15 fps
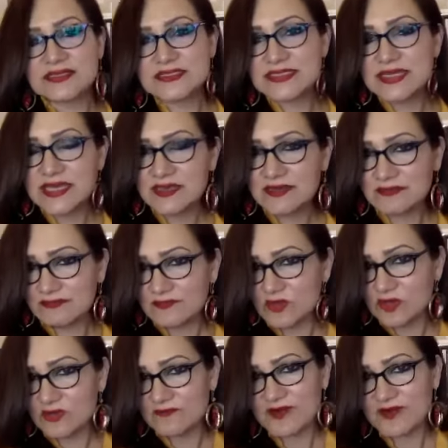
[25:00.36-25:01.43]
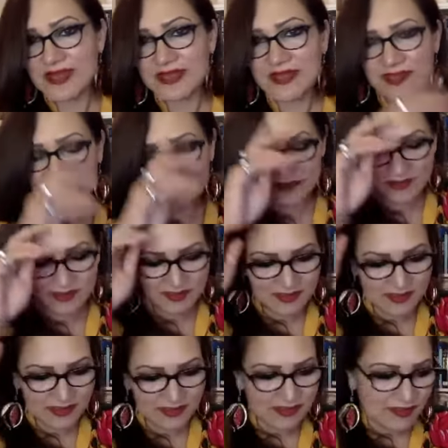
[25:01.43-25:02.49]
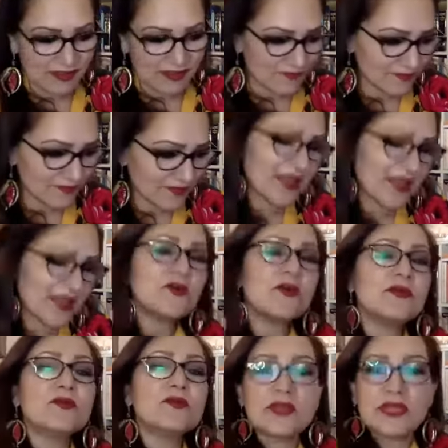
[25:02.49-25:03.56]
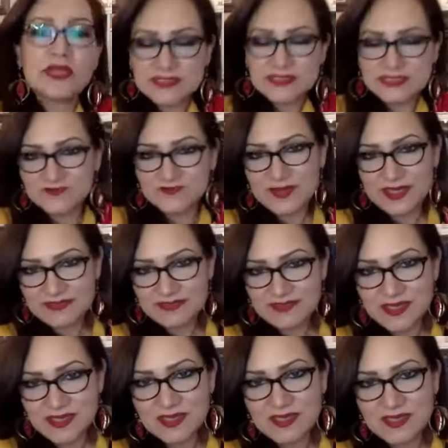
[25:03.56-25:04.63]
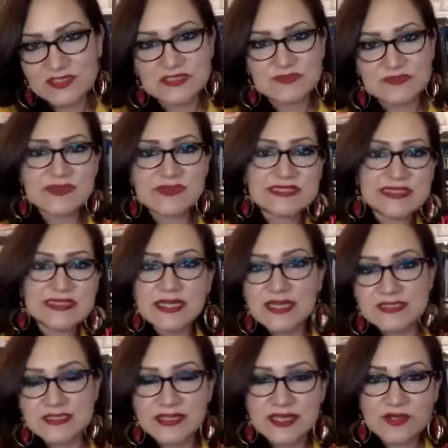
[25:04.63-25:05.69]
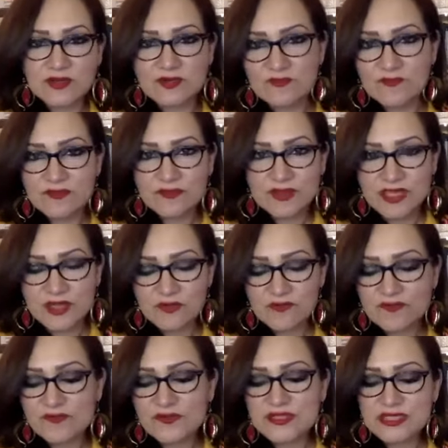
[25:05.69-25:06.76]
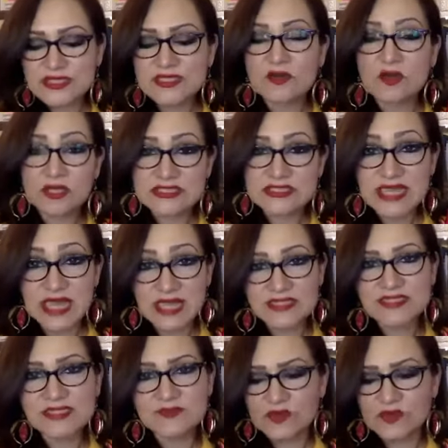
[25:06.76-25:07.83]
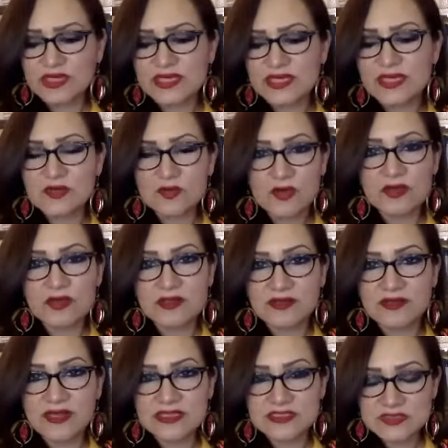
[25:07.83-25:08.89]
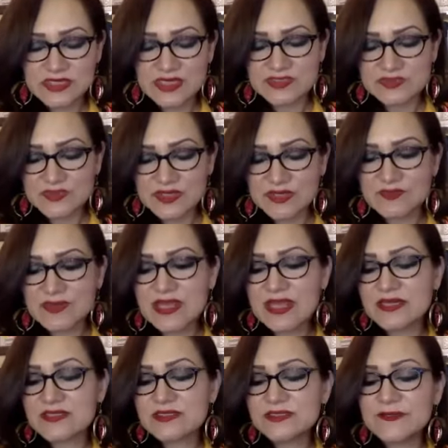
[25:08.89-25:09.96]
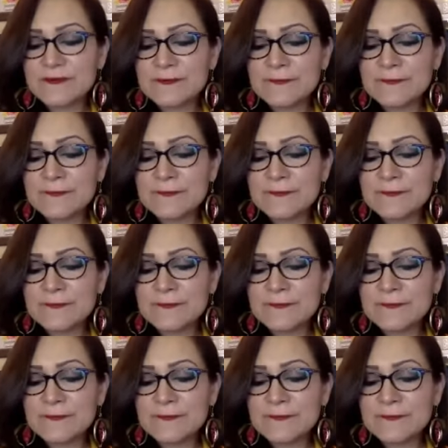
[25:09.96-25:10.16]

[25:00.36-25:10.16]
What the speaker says: this thing on Friday. And I thought, okay, it's a big thing. She's busy. Let her get over with it. And on Saturday morning, I'll call her as we had planned.